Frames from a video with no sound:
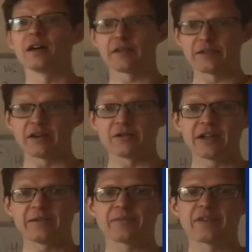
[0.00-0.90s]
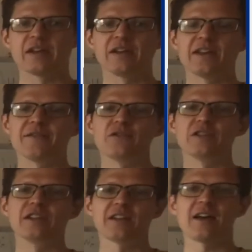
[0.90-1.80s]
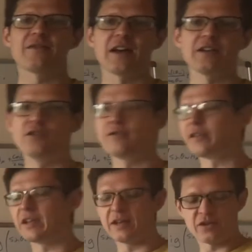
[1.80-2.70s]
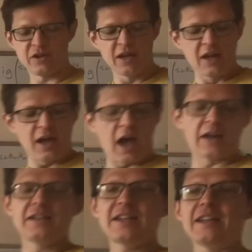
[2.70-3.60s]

theory than if you didn't have that unification. And indeed,